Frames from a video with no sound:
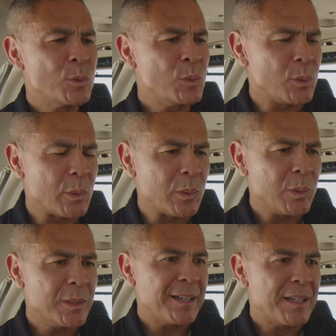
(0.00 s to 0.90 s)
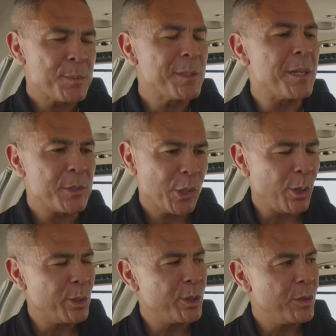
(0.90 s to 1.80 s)
Ooh, i split up.
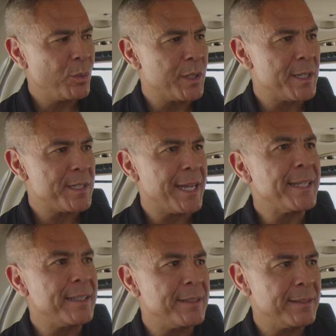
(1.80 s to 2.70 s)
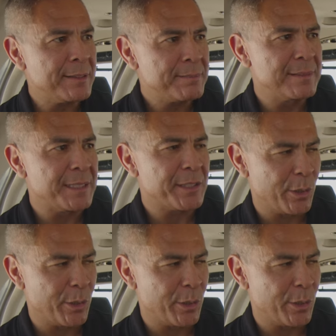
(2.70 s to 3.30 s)
Charter was Anguilla in the